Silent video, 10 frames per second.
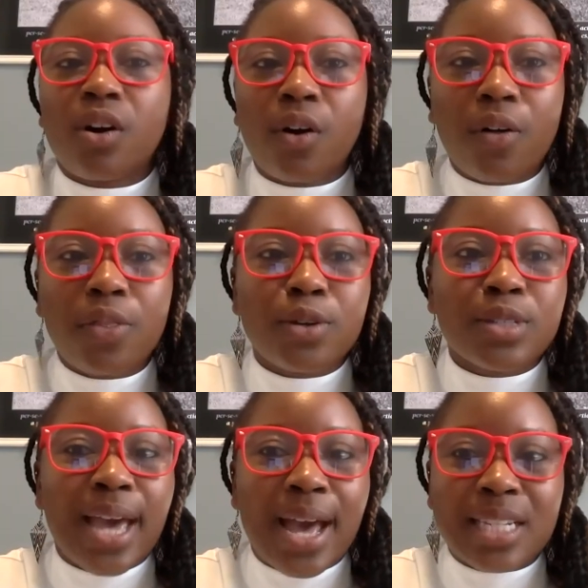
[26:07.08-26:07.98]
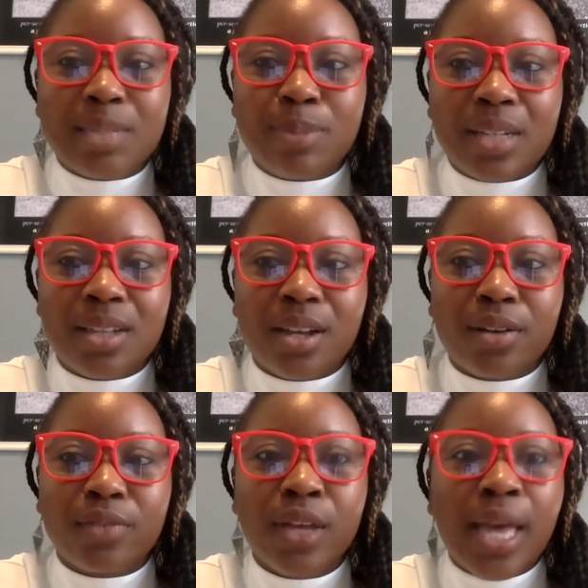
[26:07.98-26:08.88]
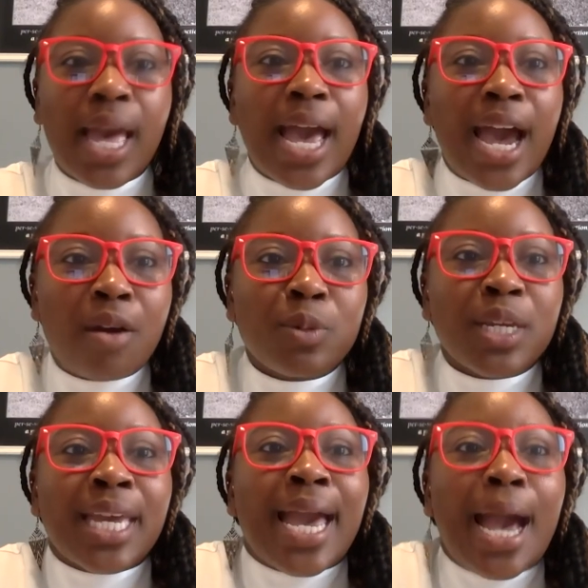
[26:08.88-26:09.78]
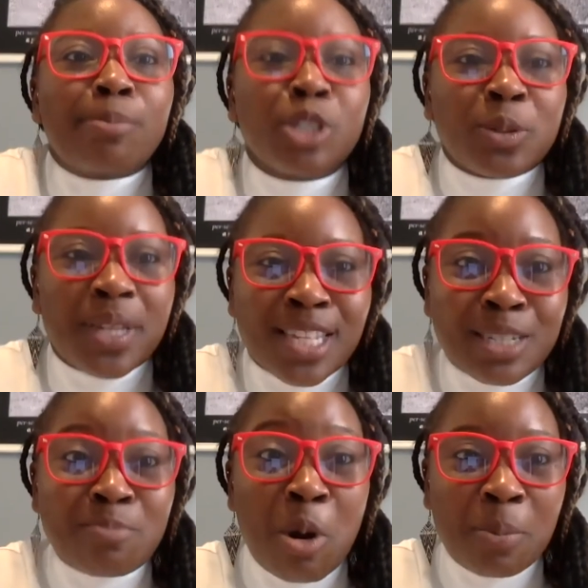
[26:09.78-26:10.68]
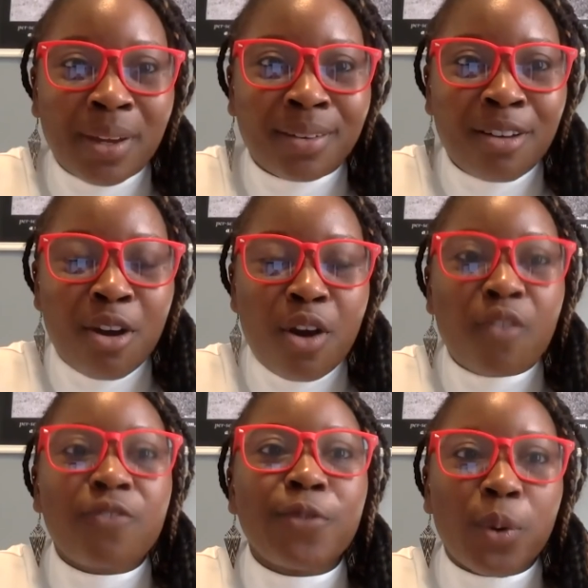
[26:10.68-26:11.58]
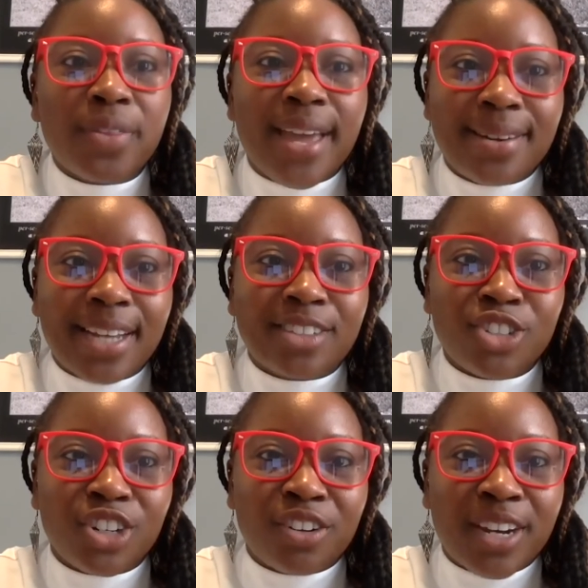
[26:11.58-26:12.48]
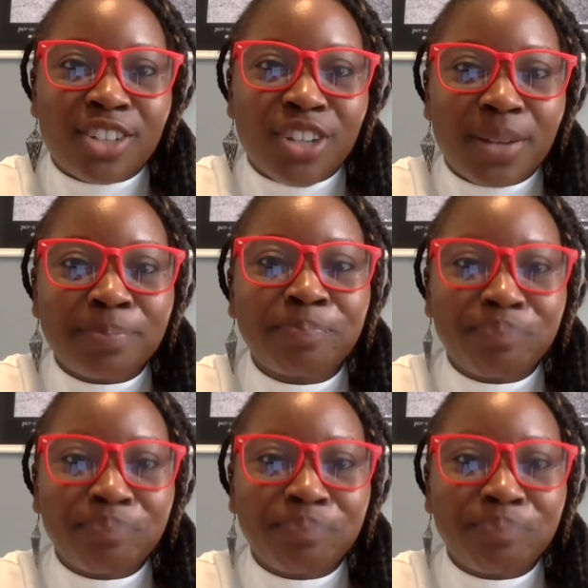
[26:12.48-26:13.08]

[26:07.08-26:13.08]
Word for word: all those aspects of how are we capturing this moment for that next generation.